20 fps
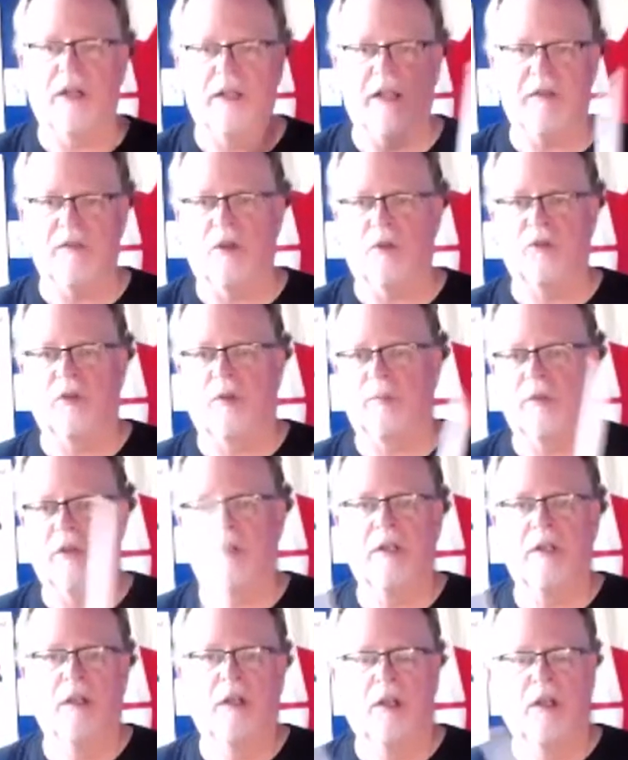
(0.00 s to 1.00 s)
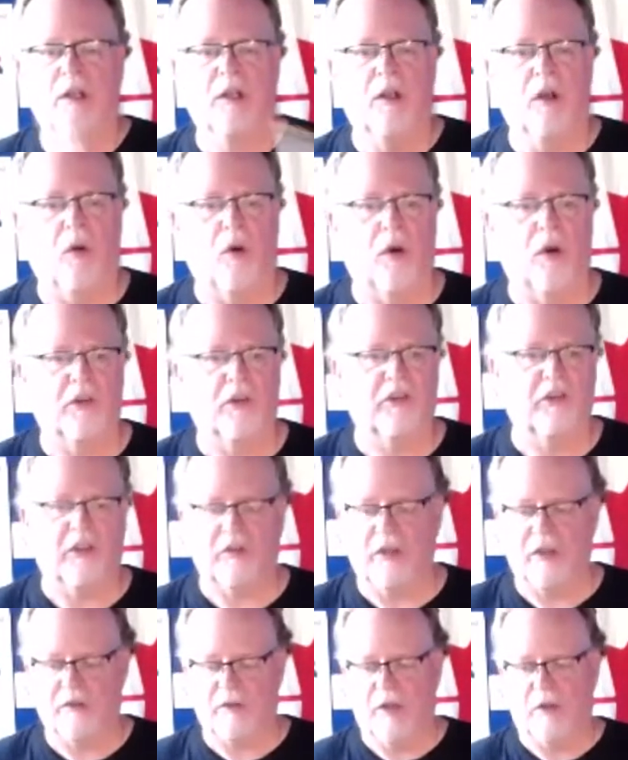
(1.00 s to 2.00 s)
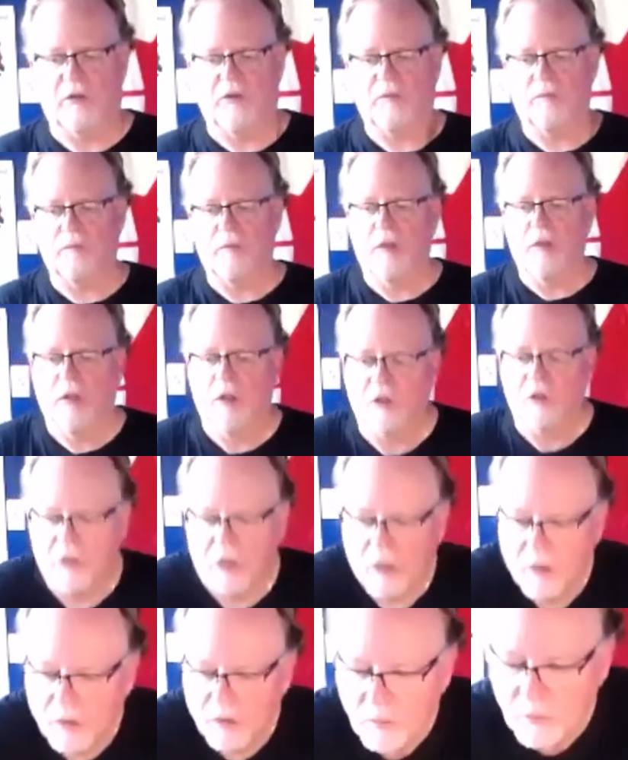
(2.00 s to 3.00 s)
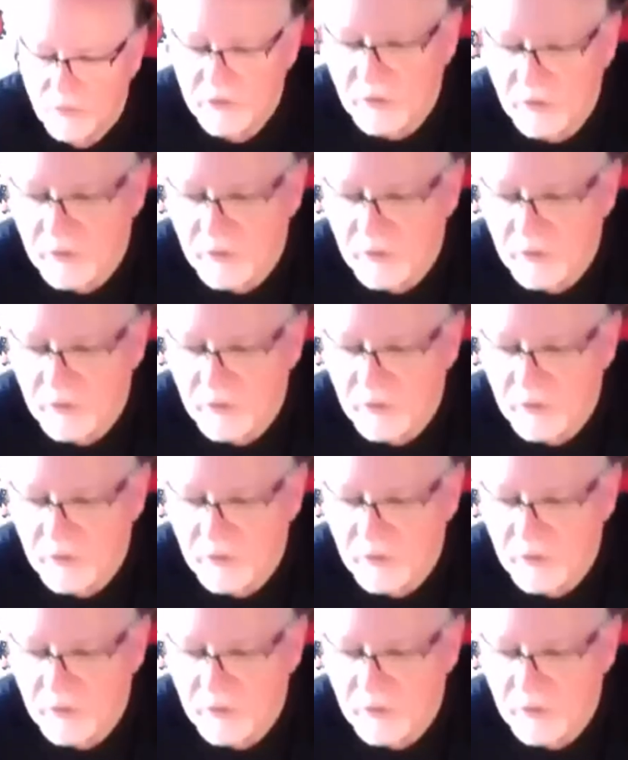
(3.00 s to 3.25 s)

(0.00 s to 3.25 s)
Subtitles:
note triplet, or 16th notes. So we'll do